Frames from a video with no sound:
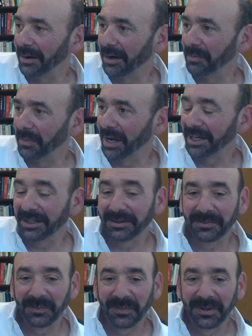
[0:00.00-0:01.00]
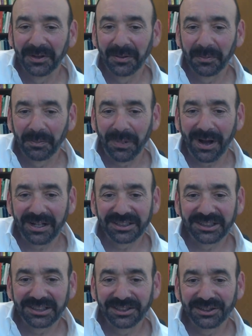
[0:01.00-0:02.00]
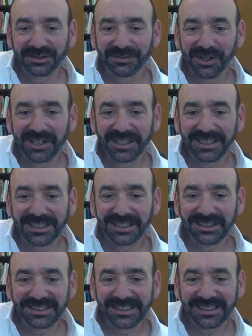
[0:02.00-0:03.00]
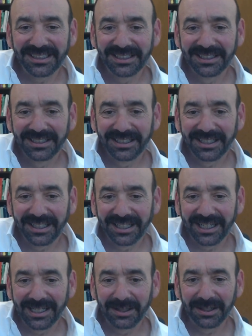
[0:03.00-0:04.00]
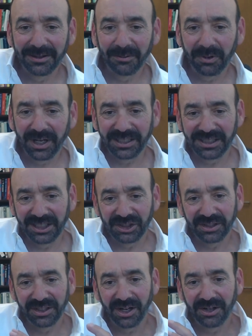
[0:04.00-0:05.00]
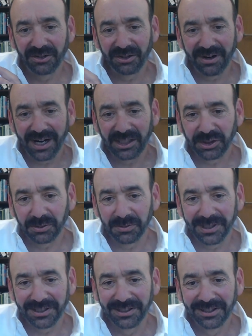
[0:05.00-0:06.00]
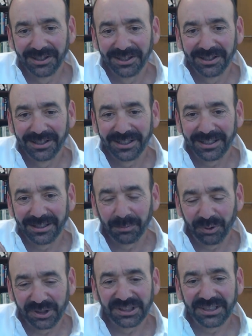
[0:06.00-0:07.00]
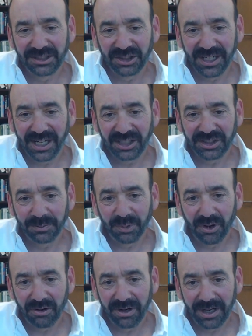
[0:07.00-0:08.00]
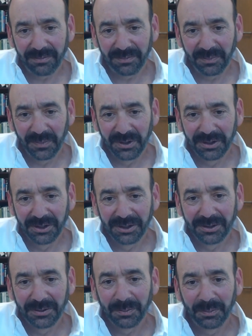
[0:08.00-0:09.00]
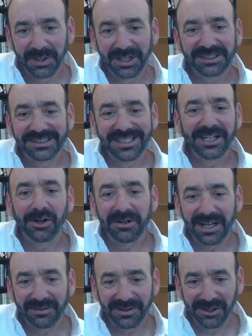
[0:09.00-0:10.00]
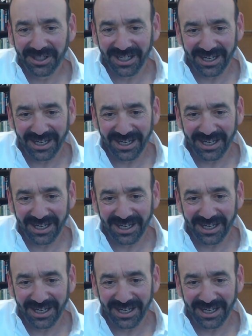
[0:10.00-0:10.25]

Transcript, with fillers: my policy is very easy in when I teach in the undergraduate prison education program because they don't have internet